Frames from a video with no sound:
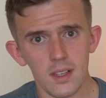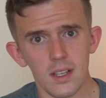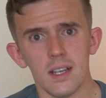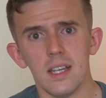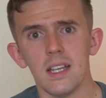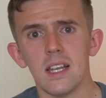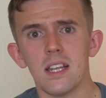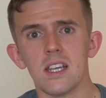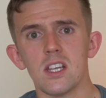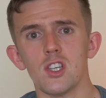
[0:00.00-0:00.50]

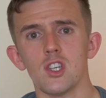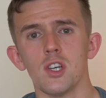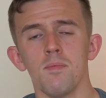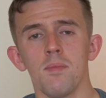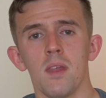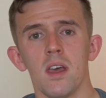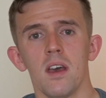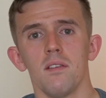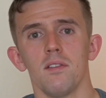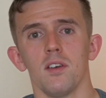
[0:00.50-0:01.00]
In addition,
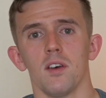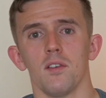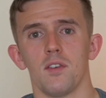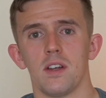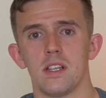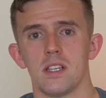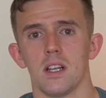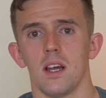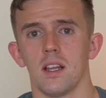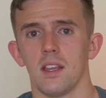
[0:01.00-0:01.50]
feel
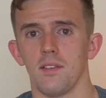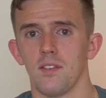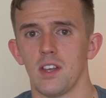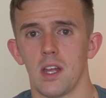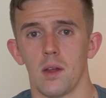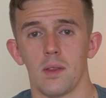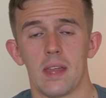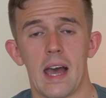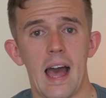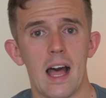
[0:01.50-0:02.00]
free to like the
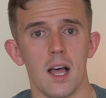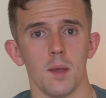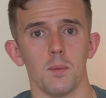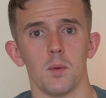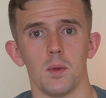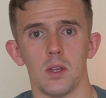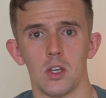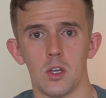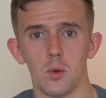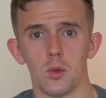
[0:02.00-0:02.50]
video. That helps
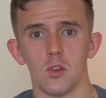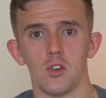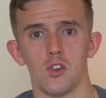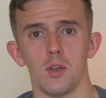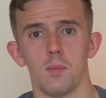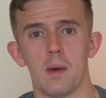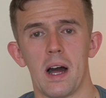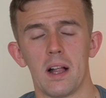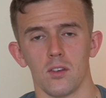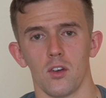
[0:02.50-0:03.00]
with the
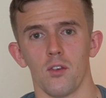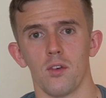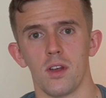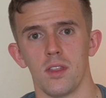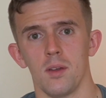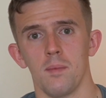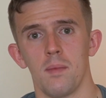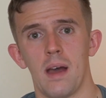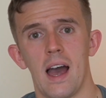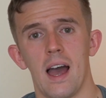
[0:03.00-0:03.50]
YouTube
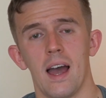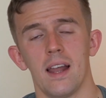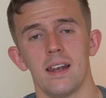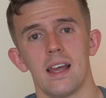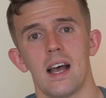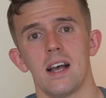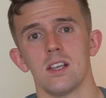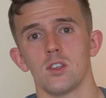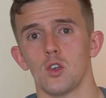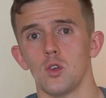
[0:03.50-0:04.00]
algorithm. And
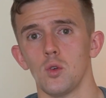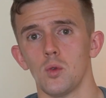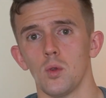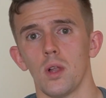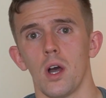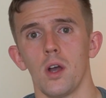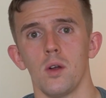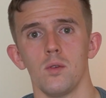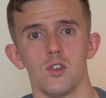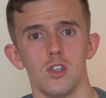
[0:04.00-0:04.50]
as Google
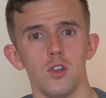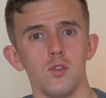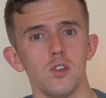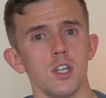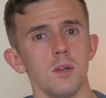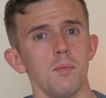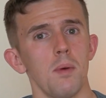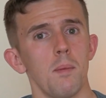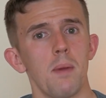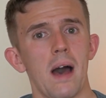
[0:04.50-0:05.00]
owns
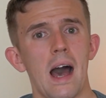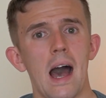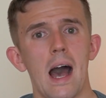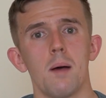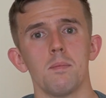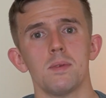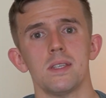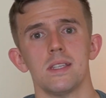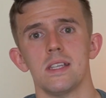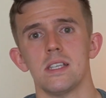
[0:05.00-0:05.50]
YouTube,
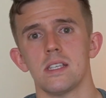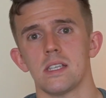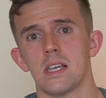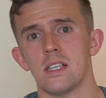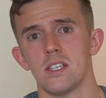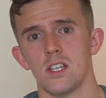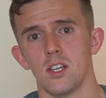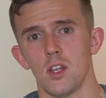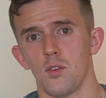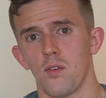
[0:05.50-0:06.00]
perhaps this
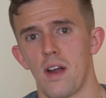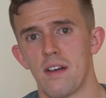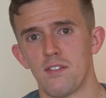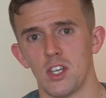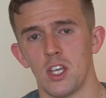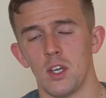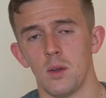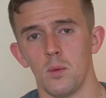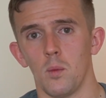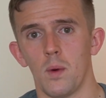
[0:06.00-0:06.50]
is another
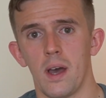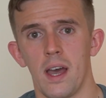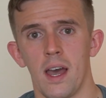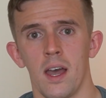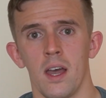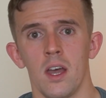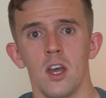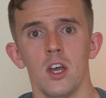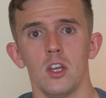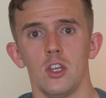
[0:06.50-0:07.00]
avenue
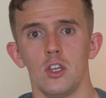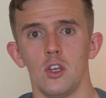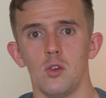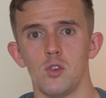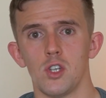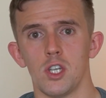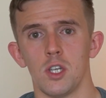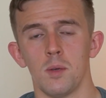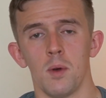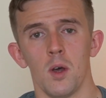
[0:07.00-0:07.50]
where
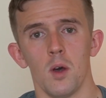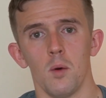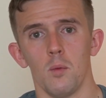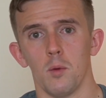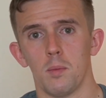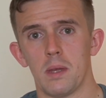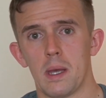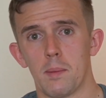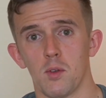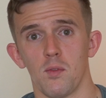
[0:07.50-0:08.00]
YouTube
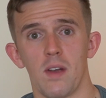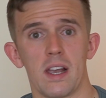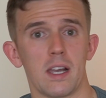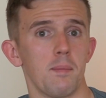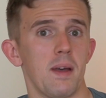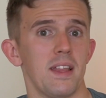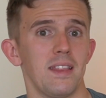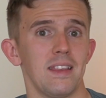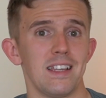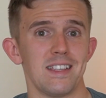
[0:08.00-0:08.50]
will be able to
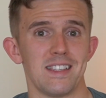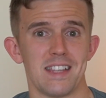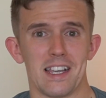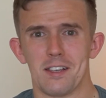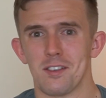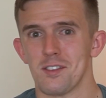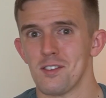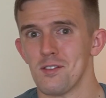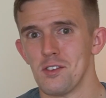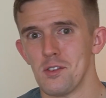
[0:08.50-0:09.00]
recommend these
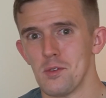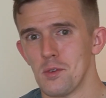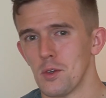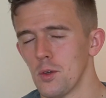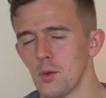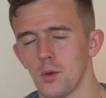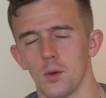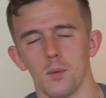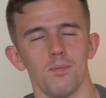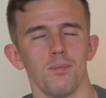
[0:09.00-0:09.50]
things to
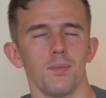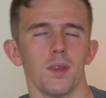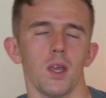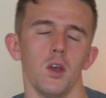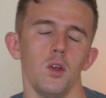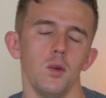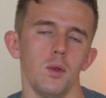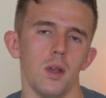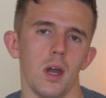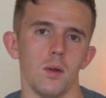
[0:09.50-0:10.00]
Google.
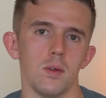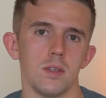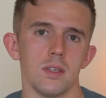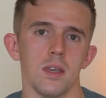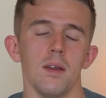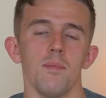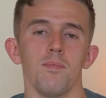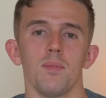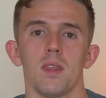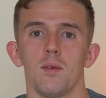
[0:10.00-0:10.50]
Who knows?
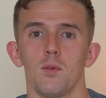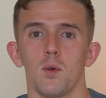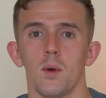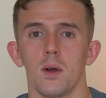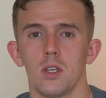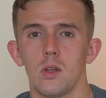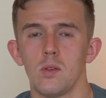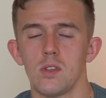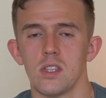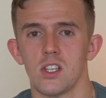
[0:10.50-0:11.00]
If you are
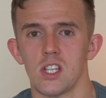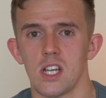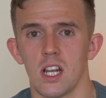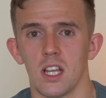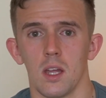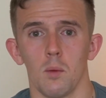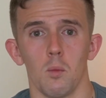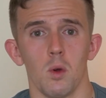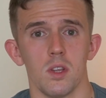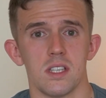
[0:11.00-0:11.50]
new to the
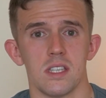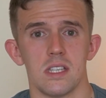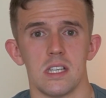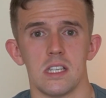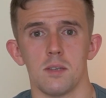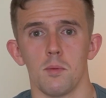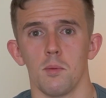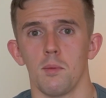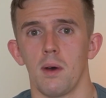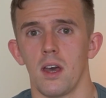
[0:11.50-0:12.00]
channel and want to see
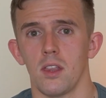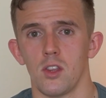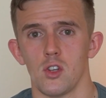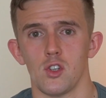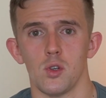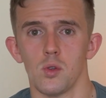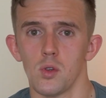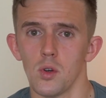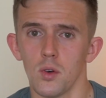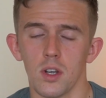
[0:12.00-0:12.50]
some of my other
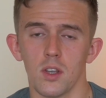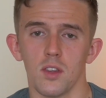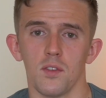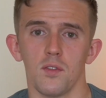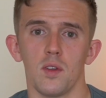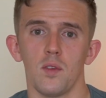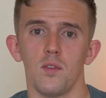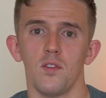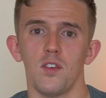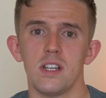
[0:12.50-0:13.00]
tutorials,
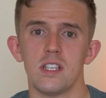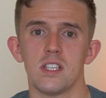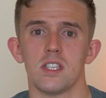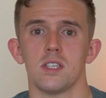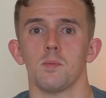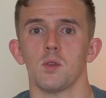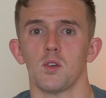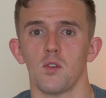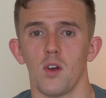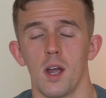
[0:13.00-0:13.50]
feel free to
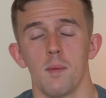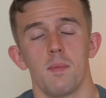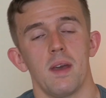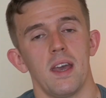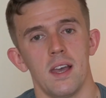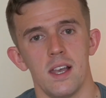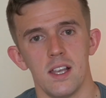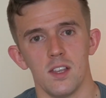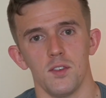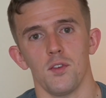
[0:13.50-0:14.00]
subscribe.
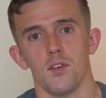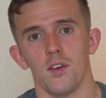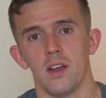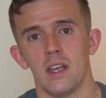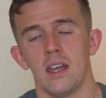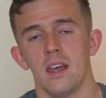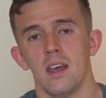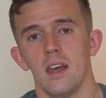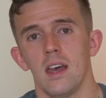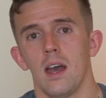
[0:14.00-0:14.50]
It is
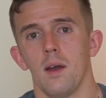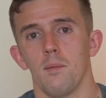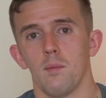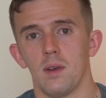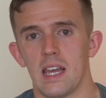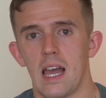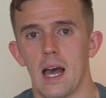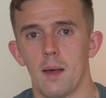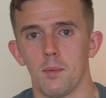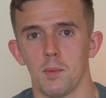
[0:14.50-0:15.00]
free and
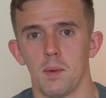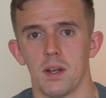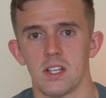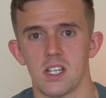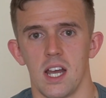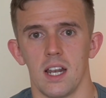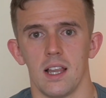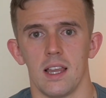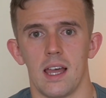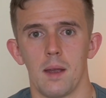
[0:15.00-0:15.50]
really helps my
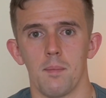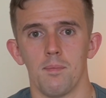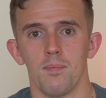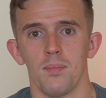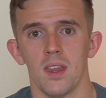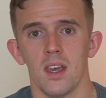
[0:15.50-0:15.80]
channel out.